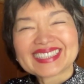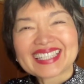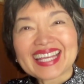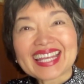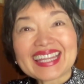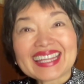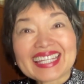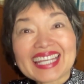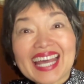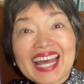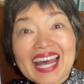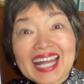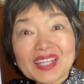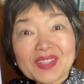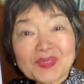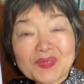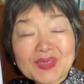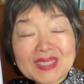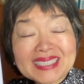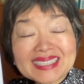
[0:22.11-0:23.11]
and the
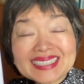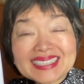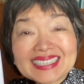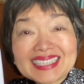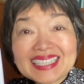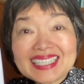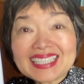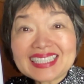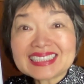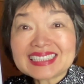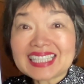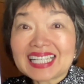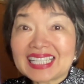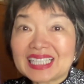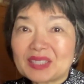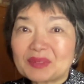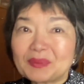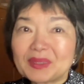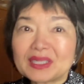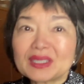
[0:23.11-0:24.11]
other one is a
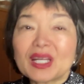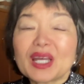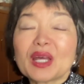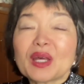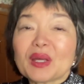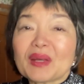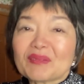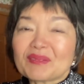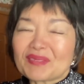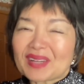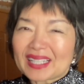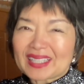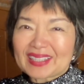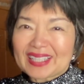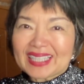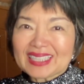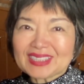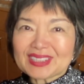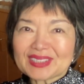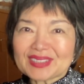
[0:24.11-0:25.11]
little bit
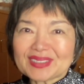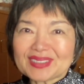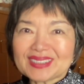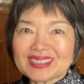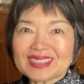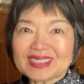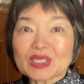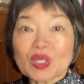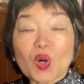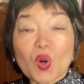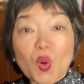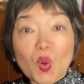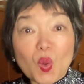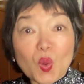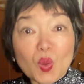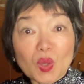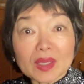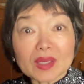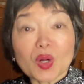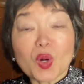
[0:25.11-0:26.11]
variations
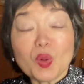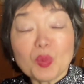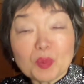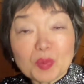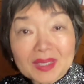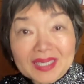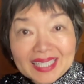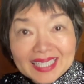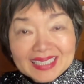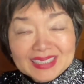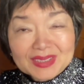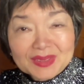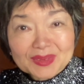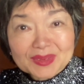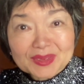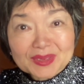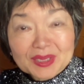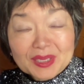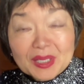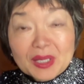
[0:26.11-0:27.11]
or
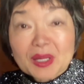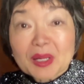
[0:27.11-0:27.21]
combinations,